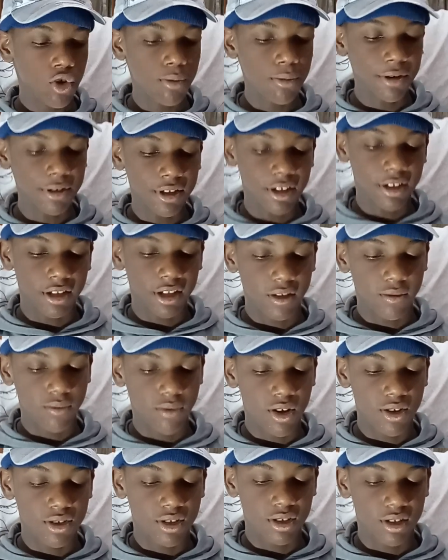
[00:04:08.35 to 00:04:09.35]
warmer than it
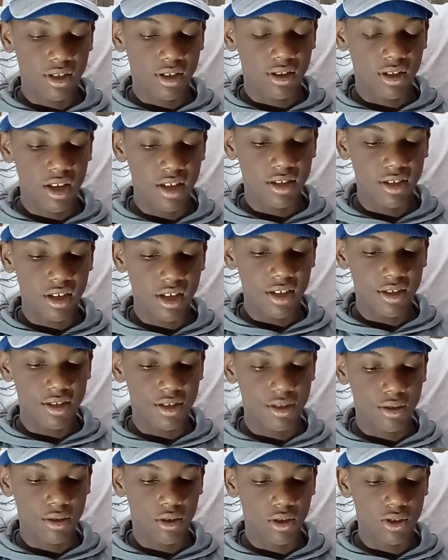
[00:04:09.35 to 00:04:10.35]
was in the late
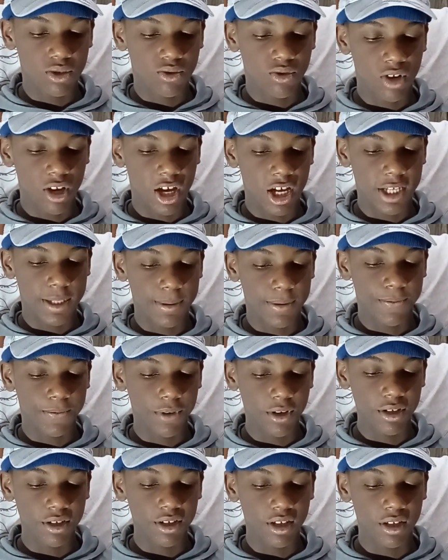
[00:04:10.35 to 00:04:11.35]
1800s
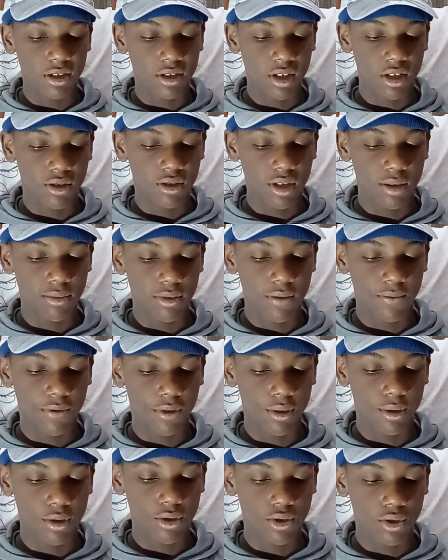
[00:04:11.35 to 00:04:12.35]
before the Industrial
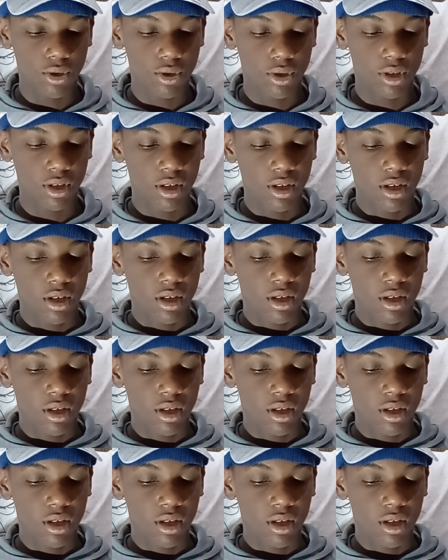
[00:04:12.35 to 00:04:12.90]
Revolution,